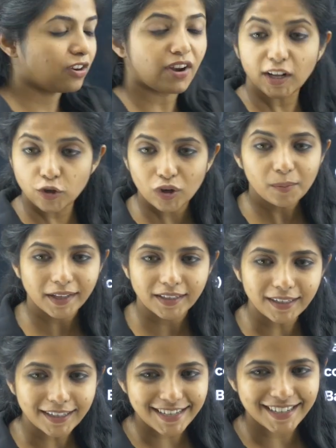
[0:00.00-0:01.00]
Natural
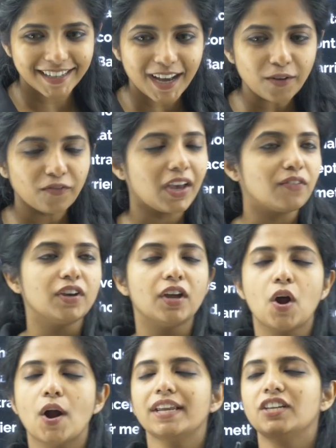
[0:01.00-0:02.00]
methods, yeah, where we are
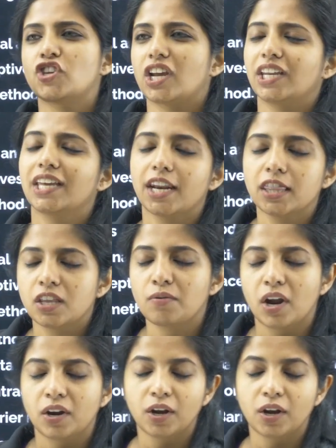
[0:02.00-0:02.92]
not injecting anything in